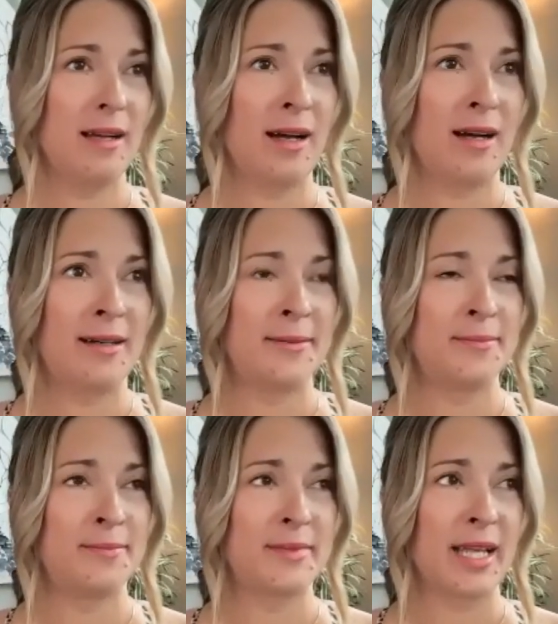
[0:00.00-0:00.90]

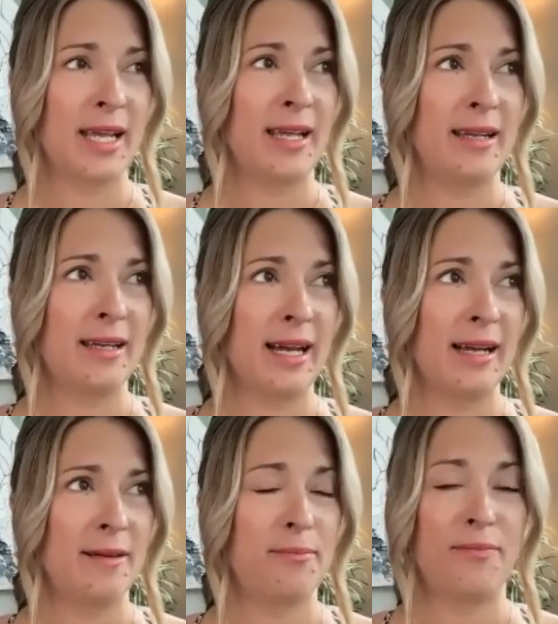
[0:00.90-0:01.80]
They
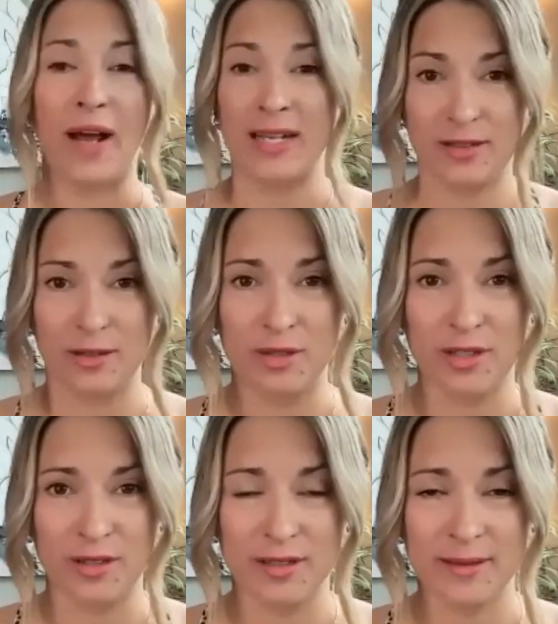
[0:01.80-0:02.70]
get faster
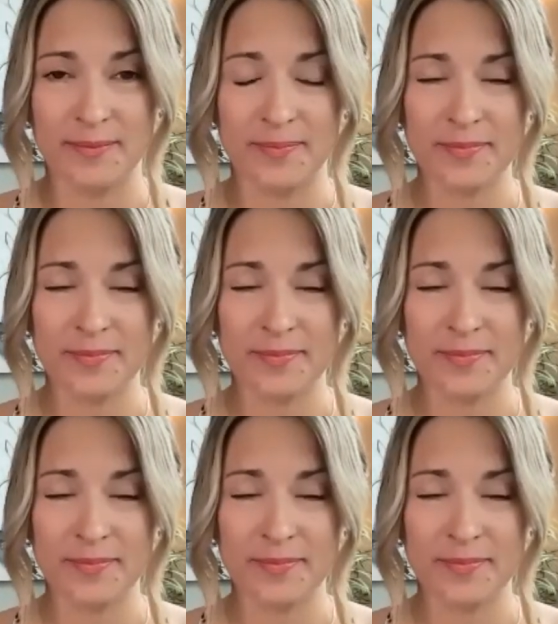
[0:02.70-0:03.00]
results.